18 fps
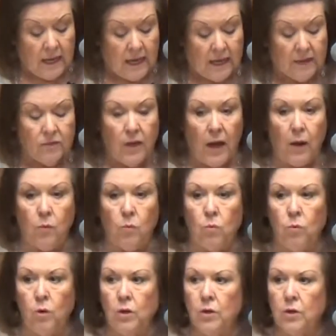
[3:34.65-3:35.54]
and
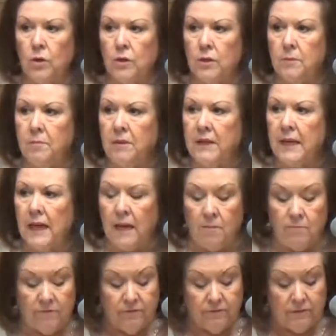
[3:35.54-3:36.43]
that Word
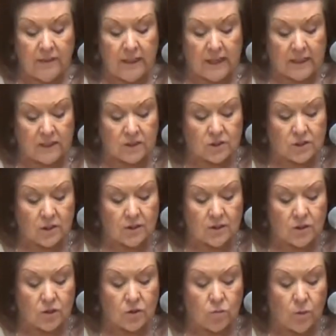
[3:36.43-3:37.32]
became flesh
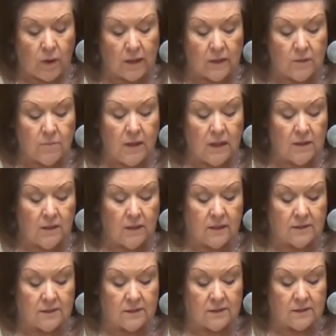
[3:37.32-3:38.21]
to dwell among
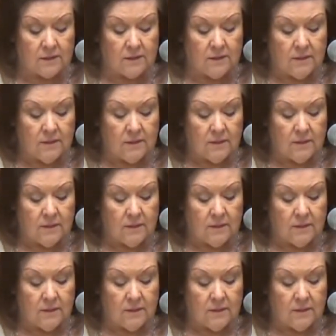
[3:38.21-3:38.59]
us.